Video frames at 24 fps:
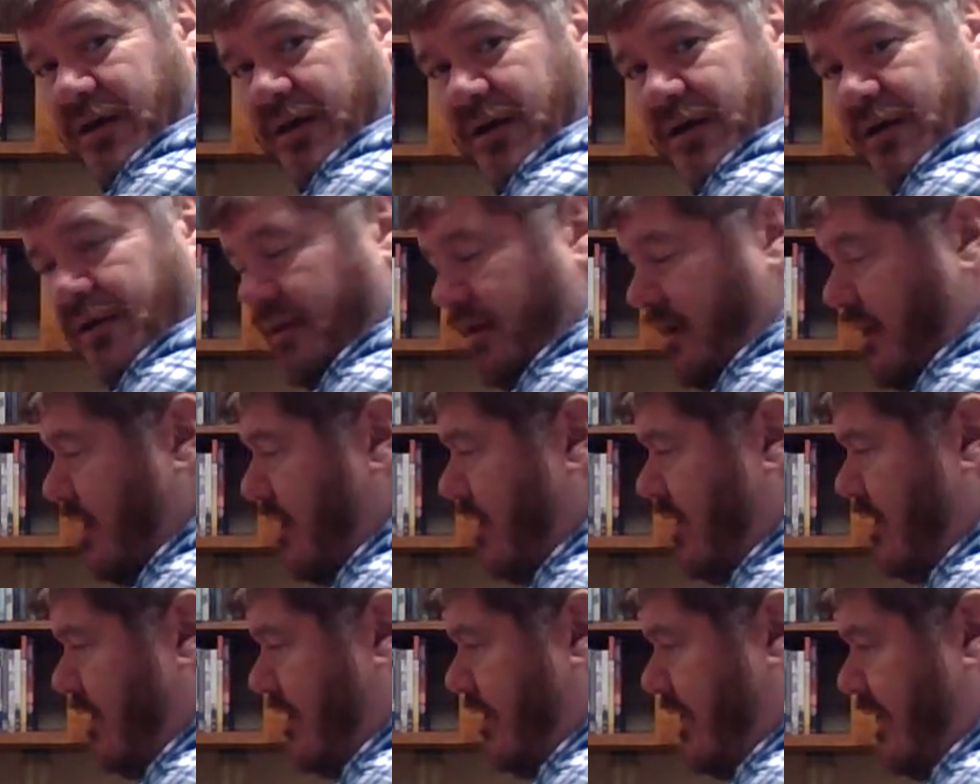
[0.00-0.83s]
in
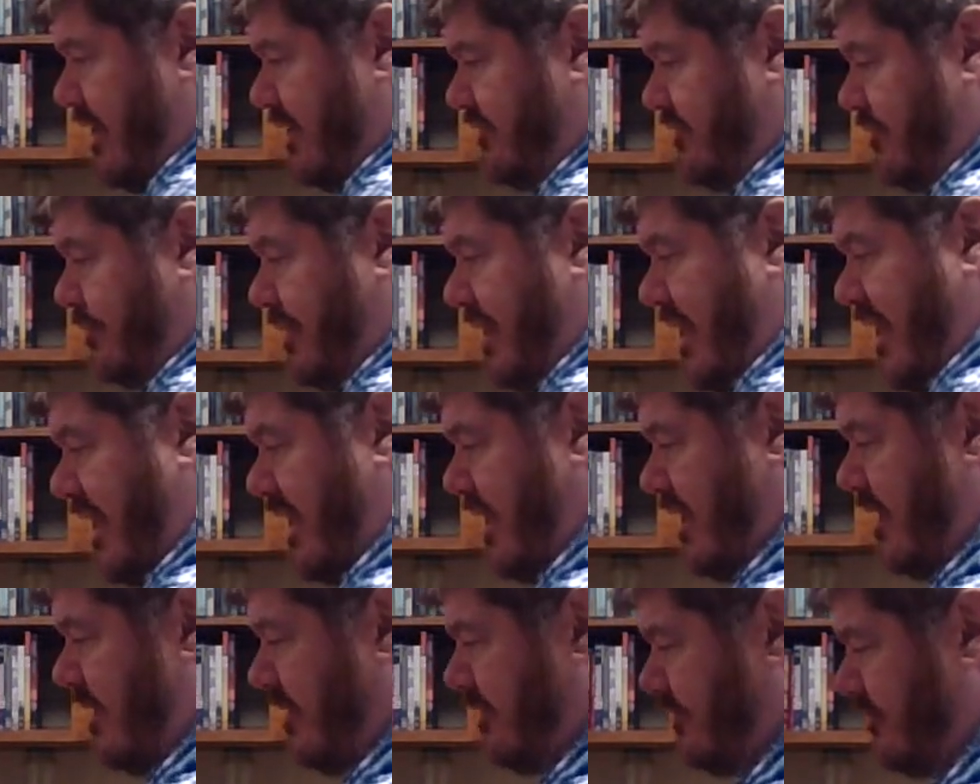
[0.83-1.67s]
there, and that's a
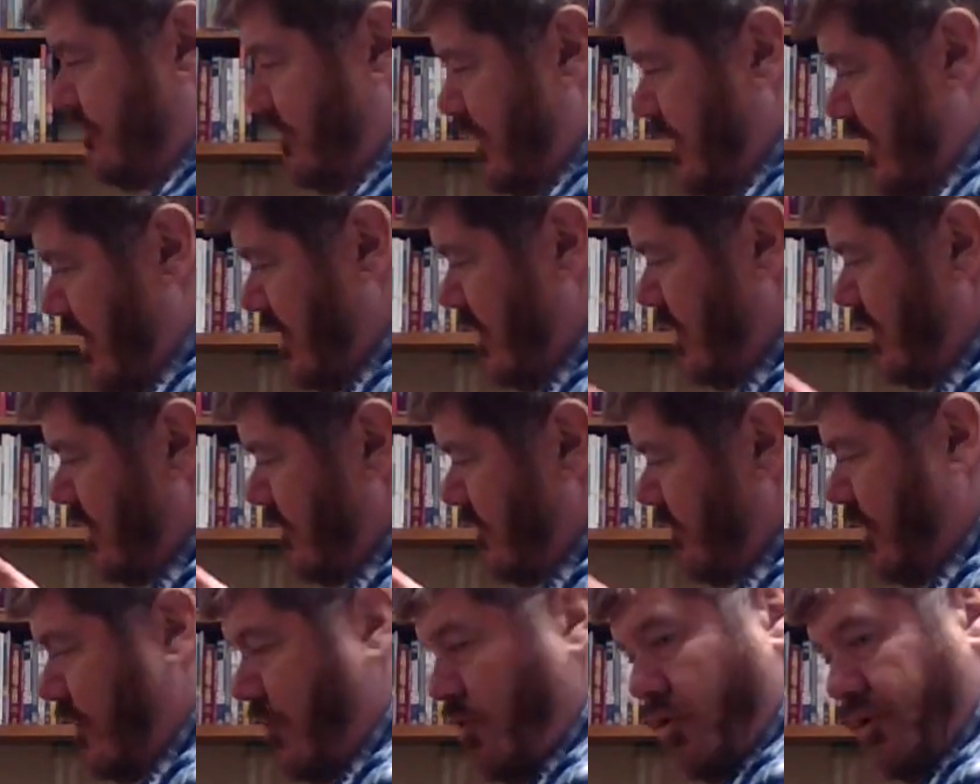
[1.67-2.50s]
bad scenario.
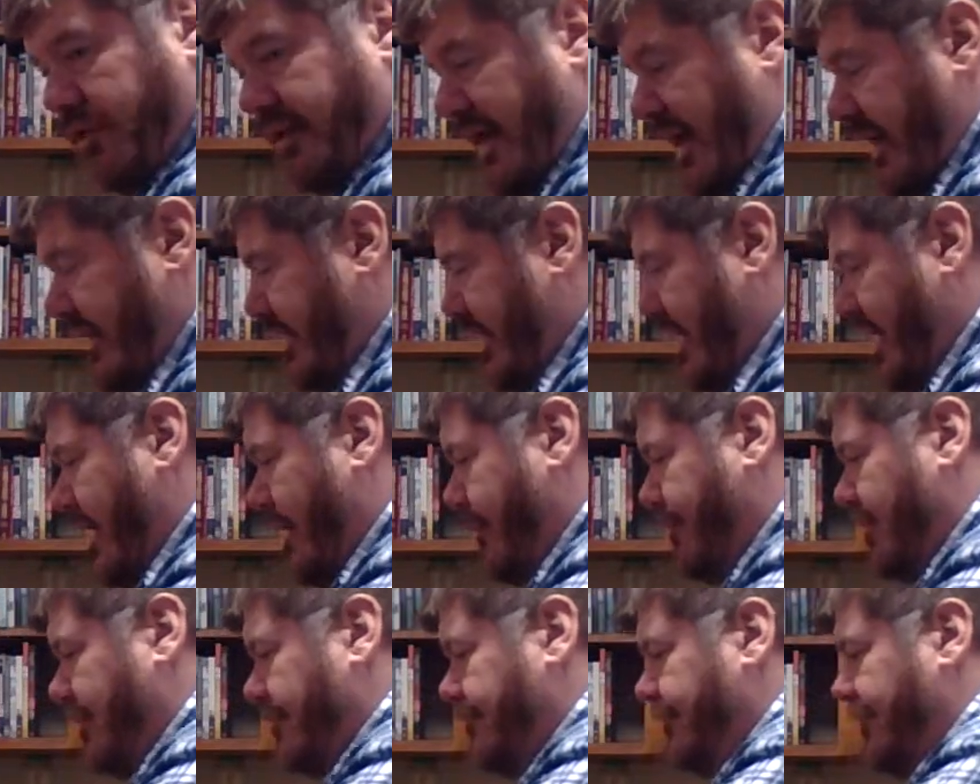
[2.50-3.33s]
You don't want that to
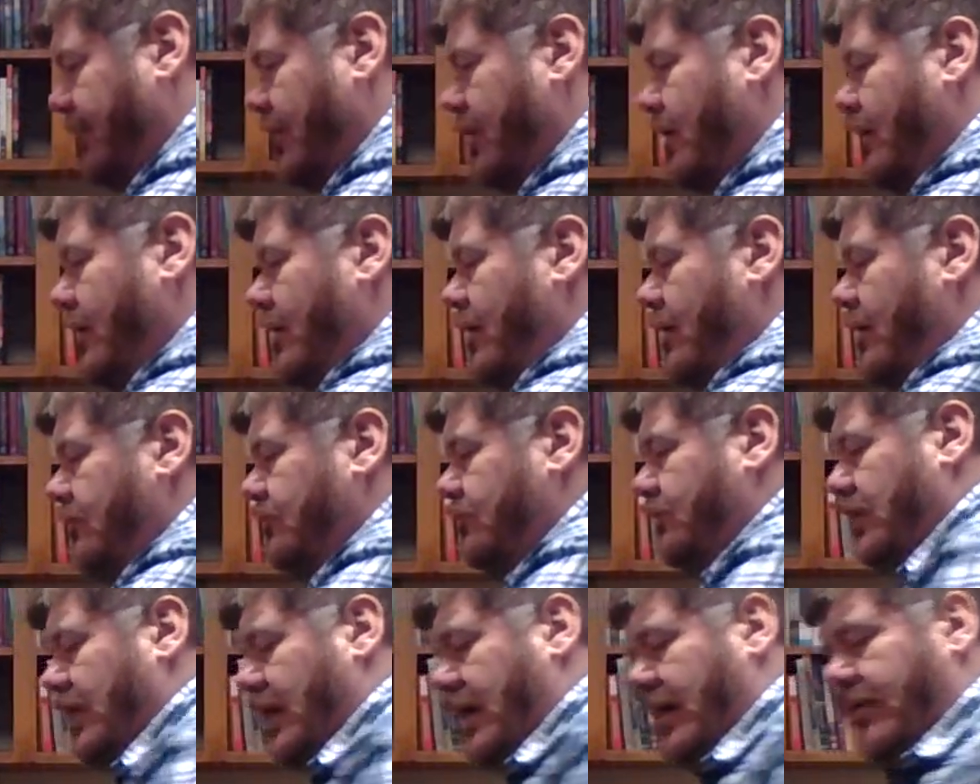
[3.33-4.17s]
happen.
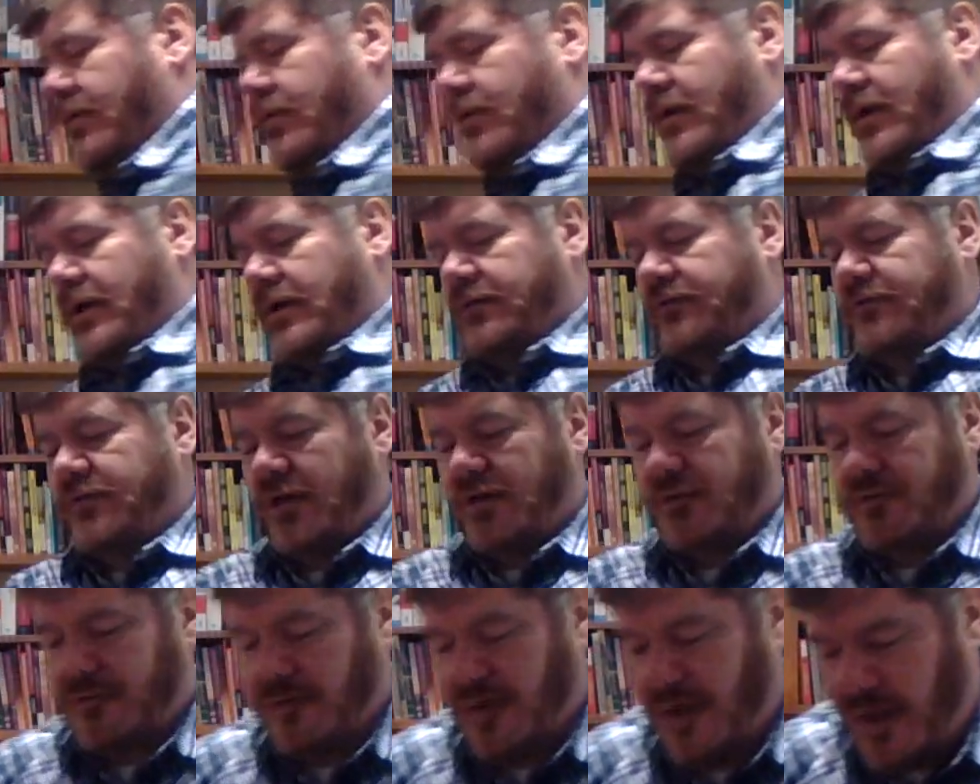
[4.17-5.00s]
And now I can
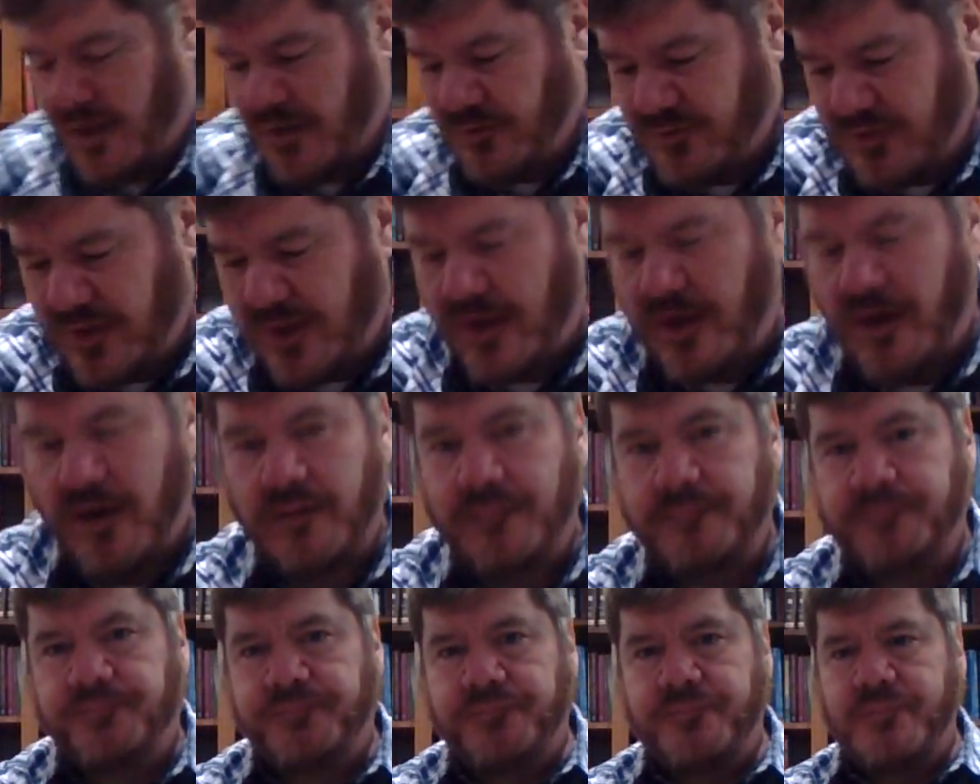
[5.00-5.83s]
take the case out,
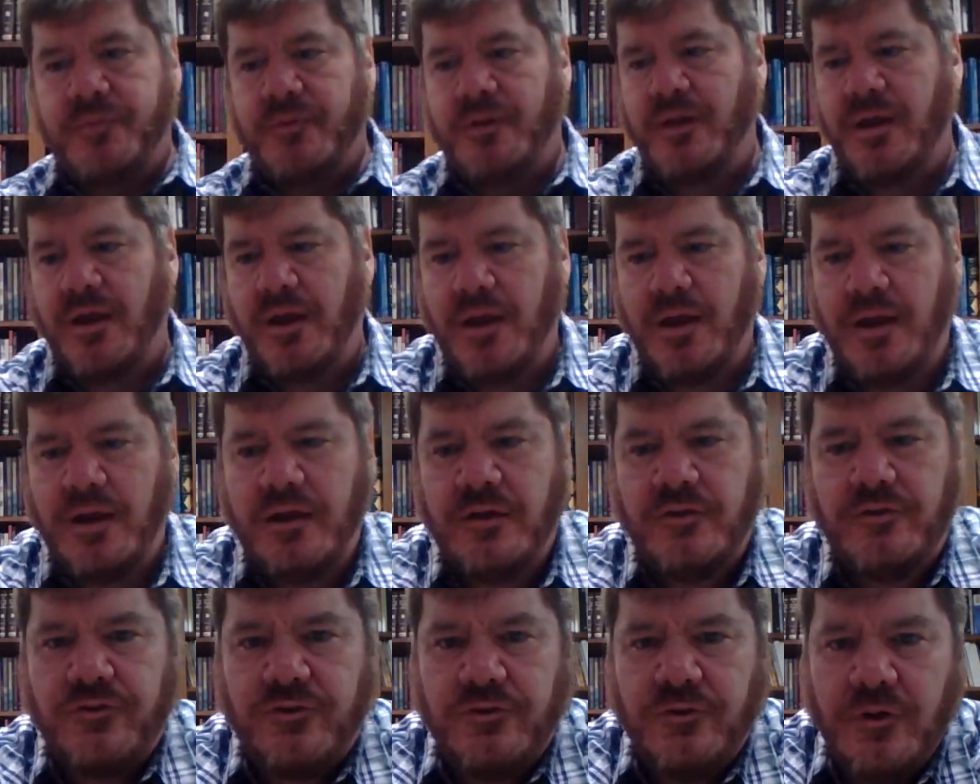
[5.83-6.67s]
and
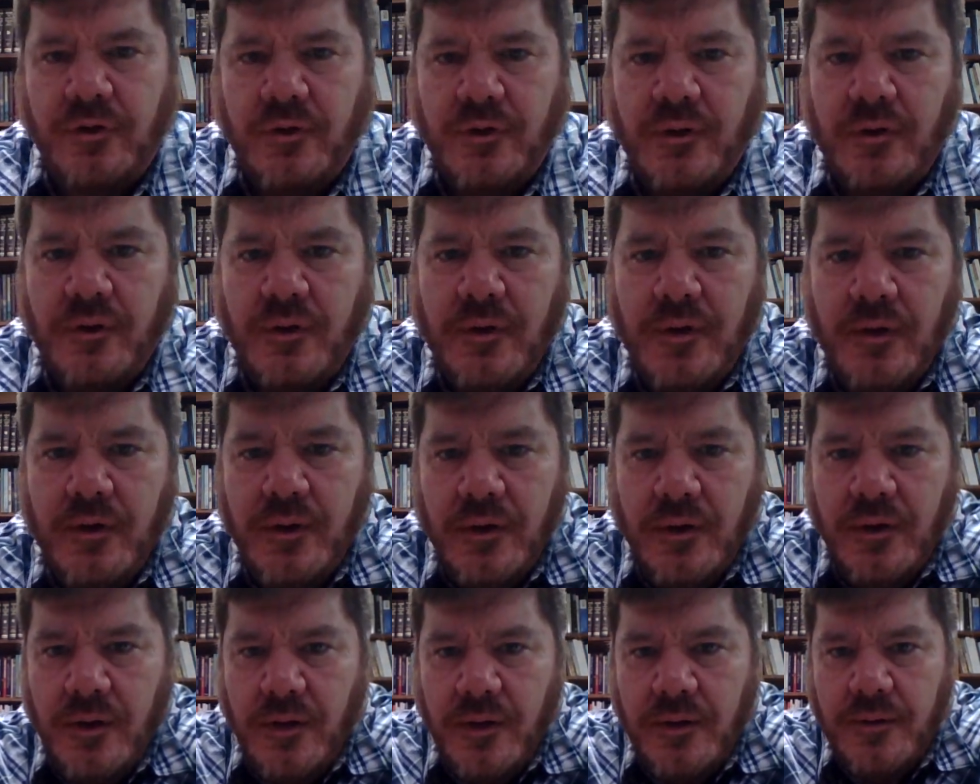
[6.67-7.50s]
it's
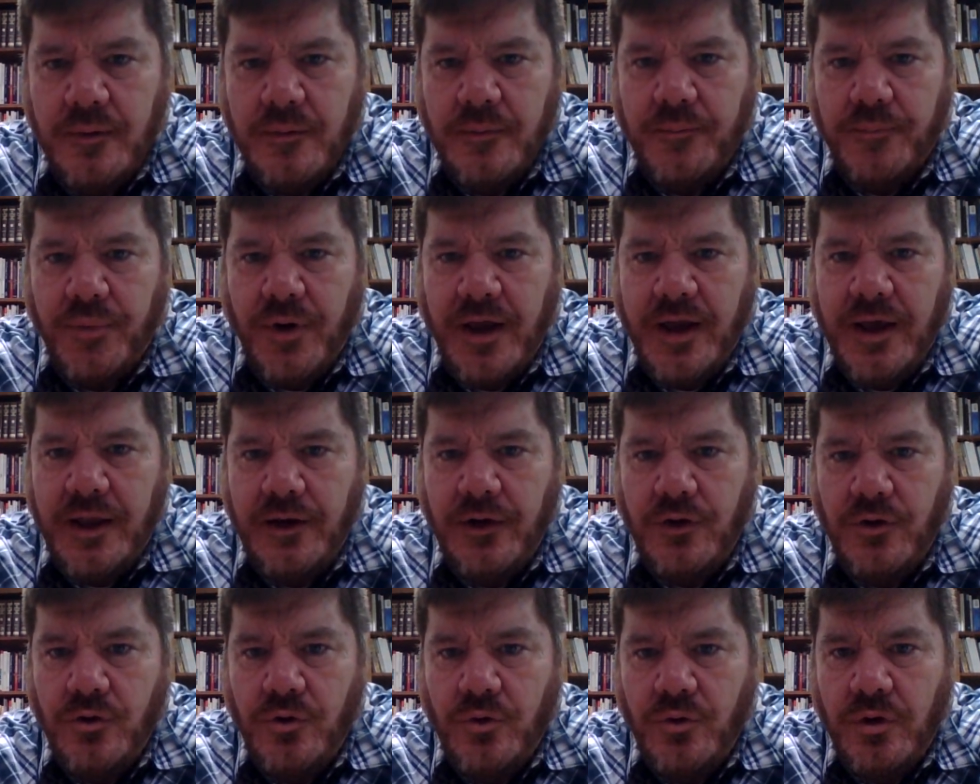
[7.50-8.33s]

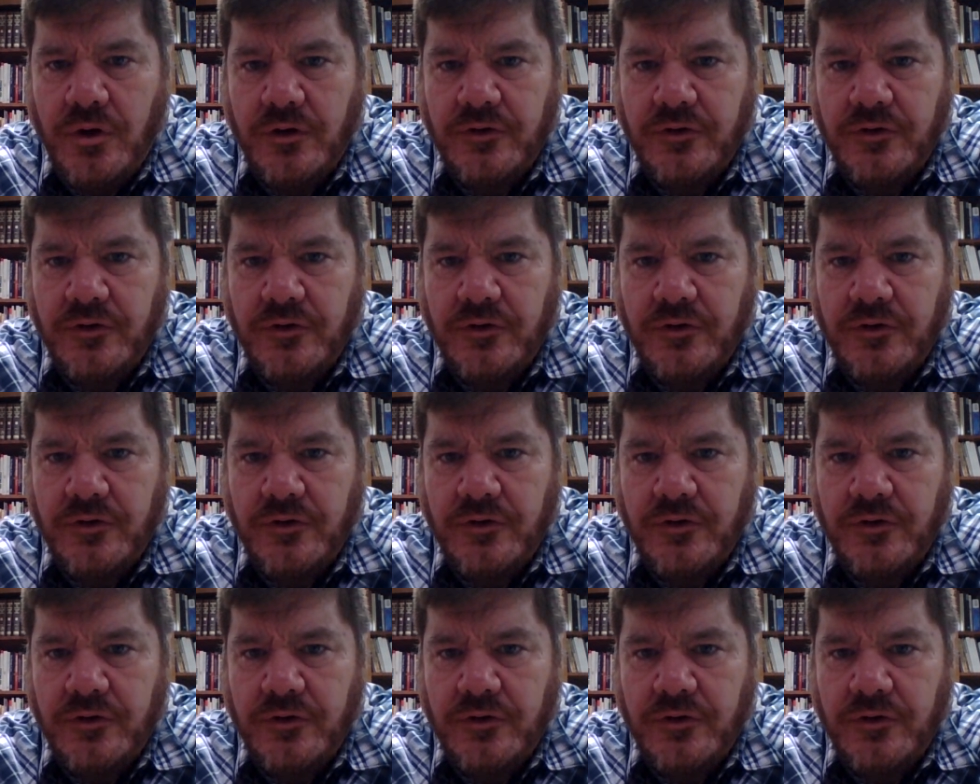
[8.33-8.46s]
brand new